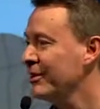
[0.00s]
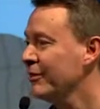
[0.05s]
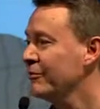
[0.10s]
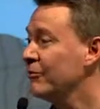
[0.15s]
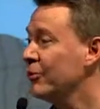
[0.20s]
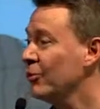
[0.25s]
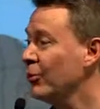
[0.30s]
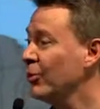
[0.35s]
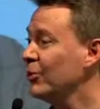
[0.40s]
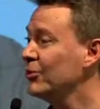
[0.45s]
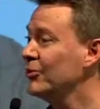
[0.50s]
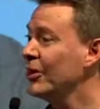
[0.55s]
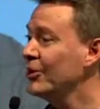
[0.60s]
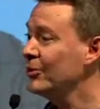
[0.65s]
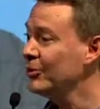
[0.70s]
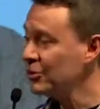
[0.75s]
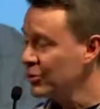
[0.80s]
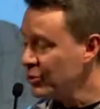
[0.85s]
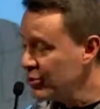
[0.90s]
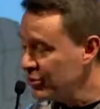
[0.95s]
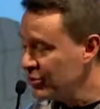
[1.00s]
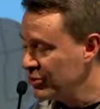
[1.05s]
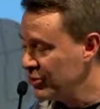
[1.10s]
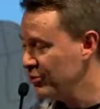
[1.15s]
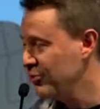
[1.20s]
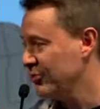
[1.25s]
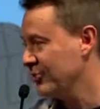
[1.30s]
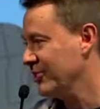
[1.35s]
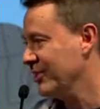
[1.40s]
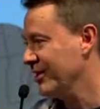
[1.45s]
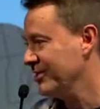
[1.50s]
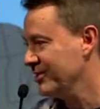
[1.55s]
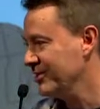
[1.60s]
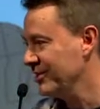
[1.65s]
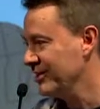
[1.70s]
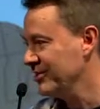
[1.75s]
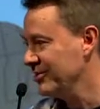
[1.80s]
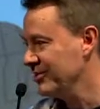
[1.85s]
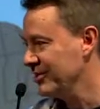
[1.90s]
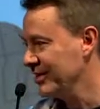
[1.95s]
for all those who do trust
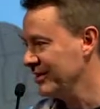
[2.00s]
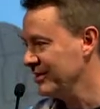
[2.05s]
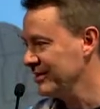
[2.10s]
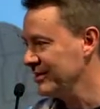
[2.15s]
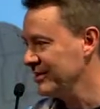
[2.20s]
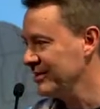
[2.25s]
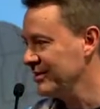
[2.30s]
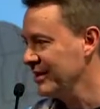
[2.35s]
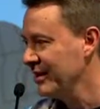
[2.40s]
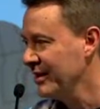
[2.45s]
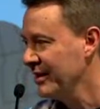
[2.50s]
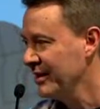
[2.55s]
in Jesus.